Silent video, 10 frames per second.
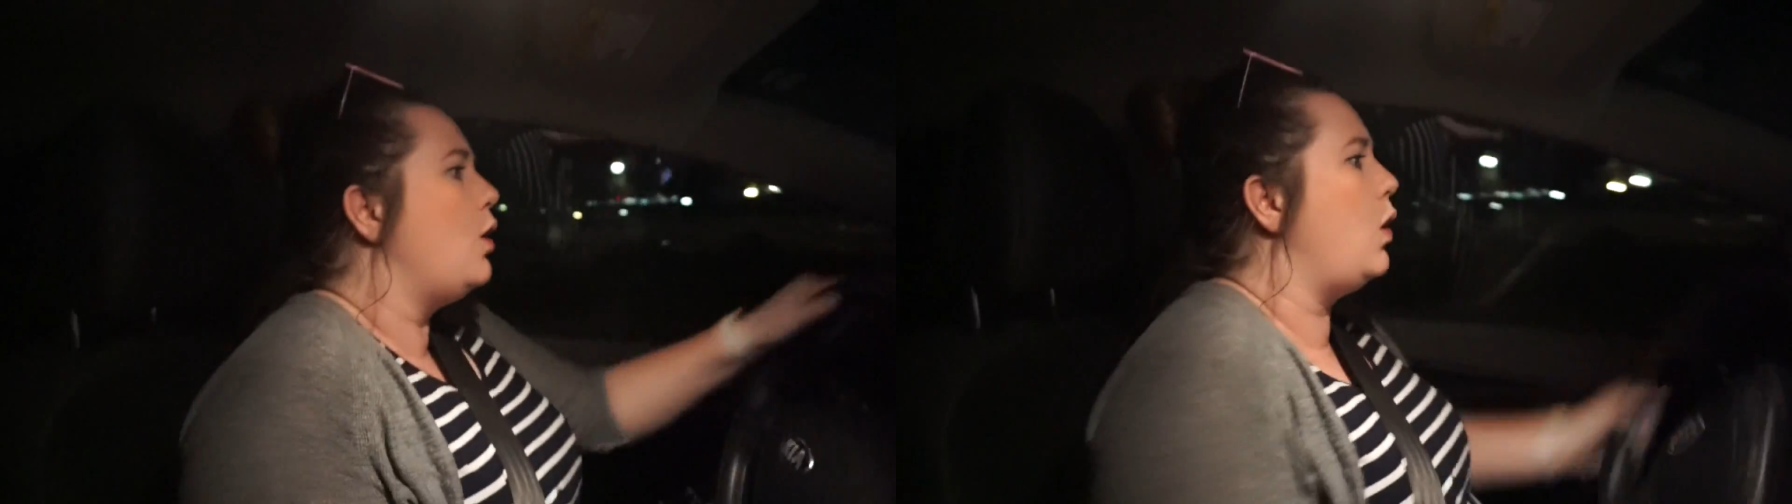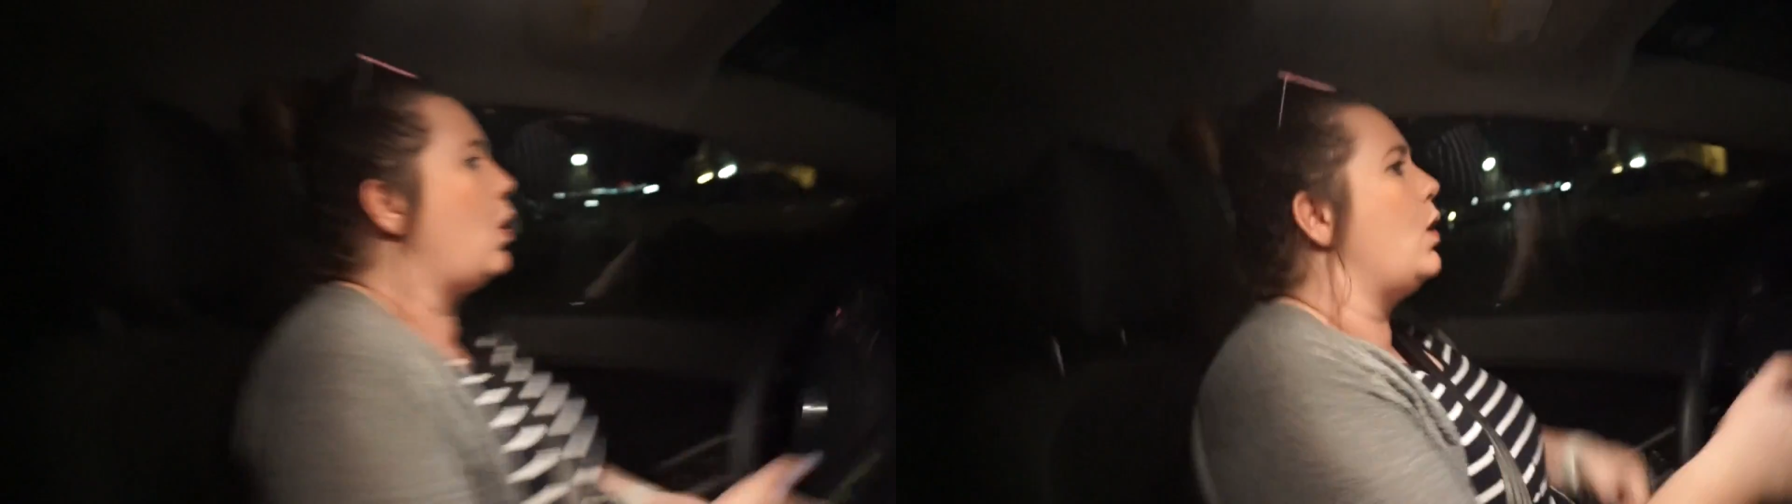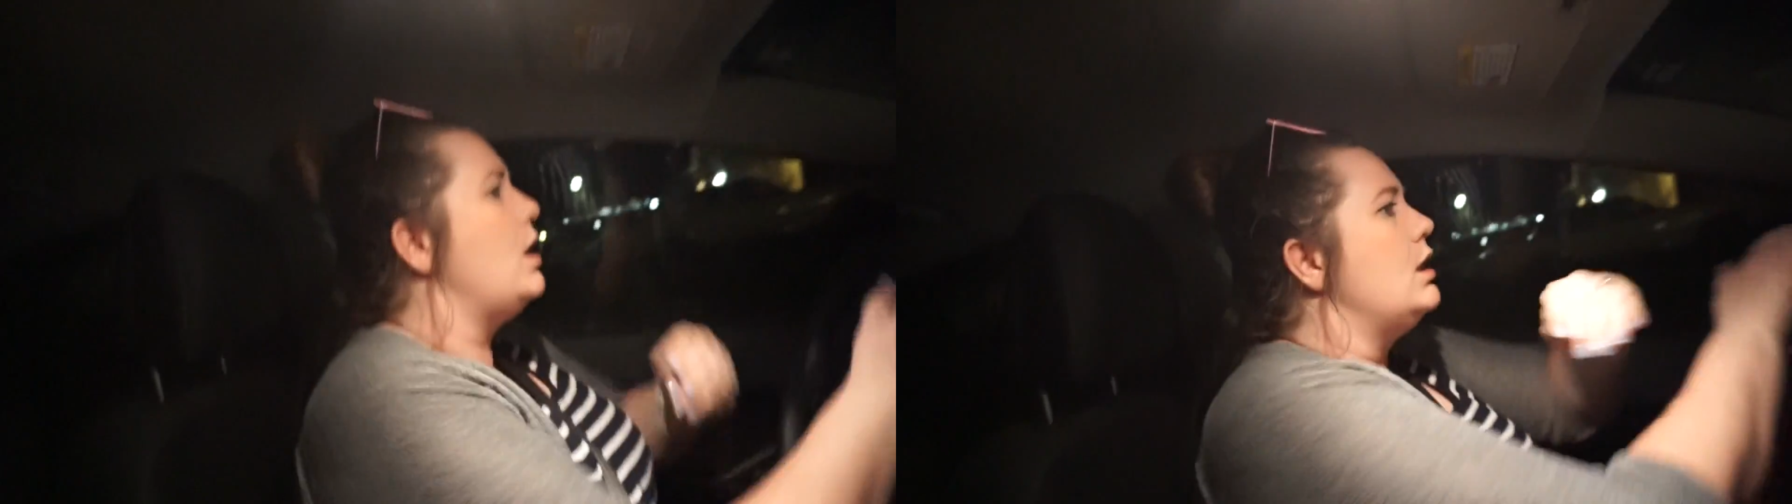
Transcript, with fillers: Okay.